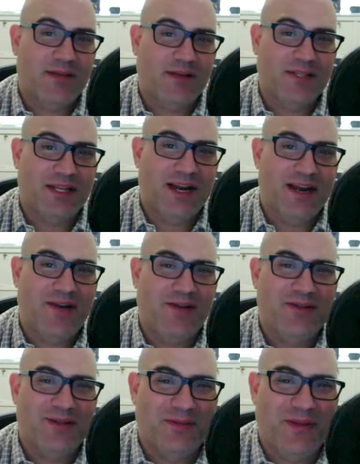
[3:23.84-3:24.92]
that I know,
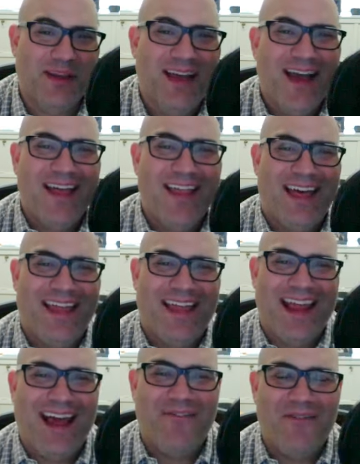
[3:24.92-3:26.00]
that
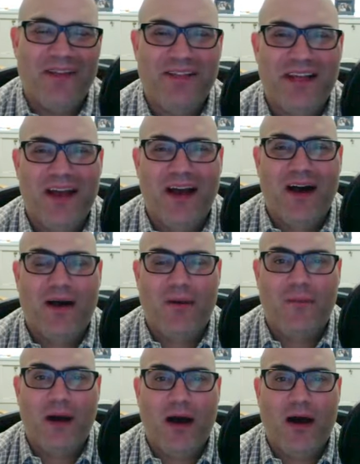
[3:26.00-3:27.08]
have these
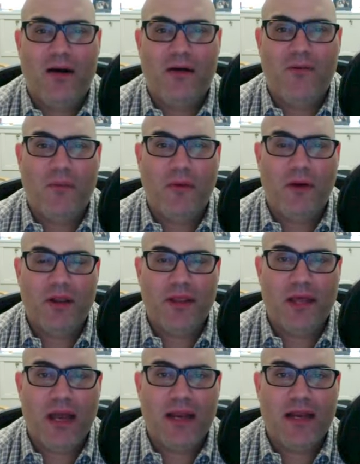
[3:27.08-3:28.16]
are reporting
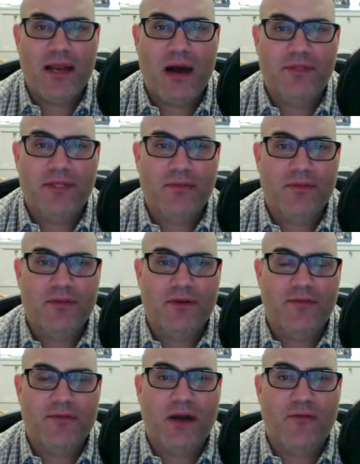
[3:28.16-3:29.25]
that it helps them sort
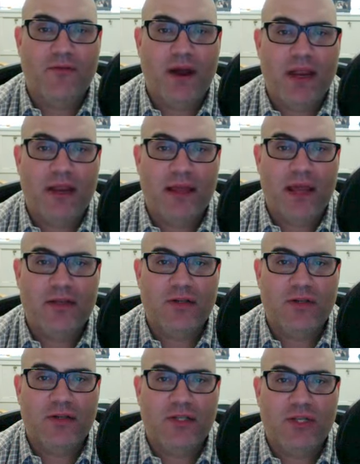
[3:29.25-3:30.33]
of self-regulate in
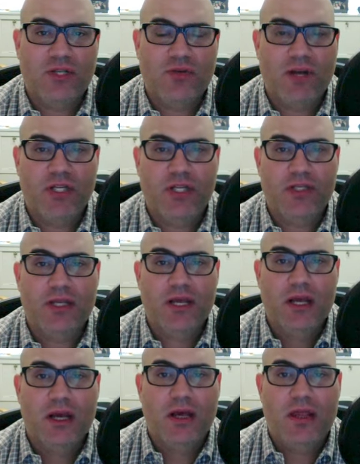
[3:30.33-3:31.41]
certain situations,
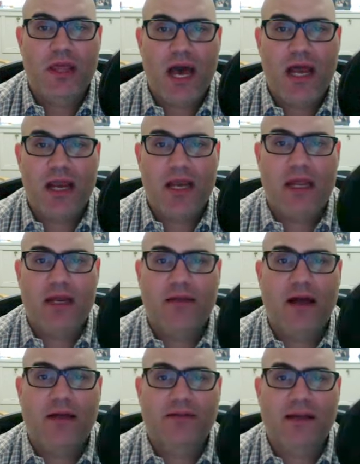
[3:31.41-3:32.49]
that it
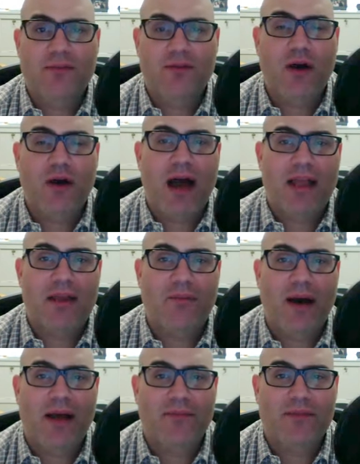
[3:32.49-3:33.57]
allows them to
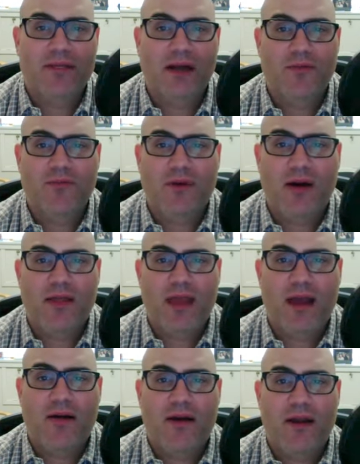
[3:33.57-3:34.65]
occupy themselves while they
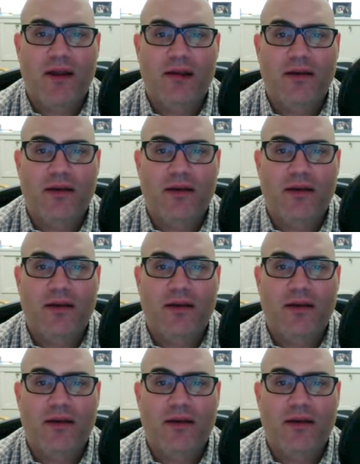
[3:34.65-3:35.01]
are in